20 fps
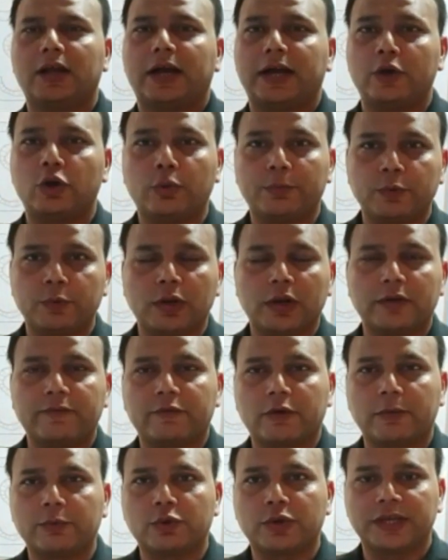I hope you
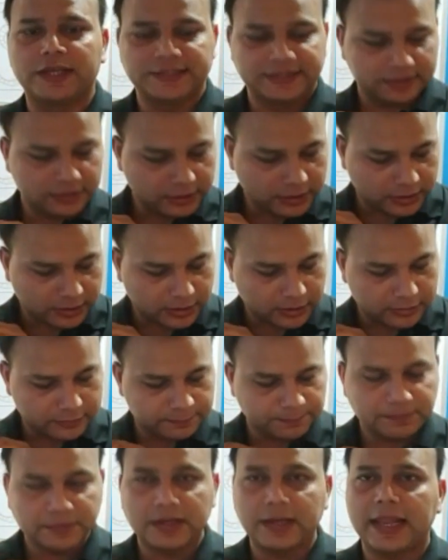learned from today's
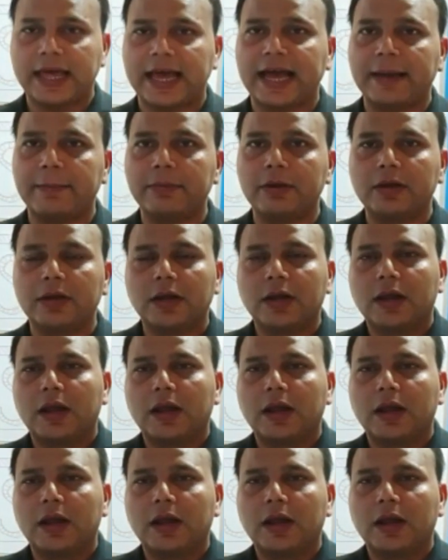lab.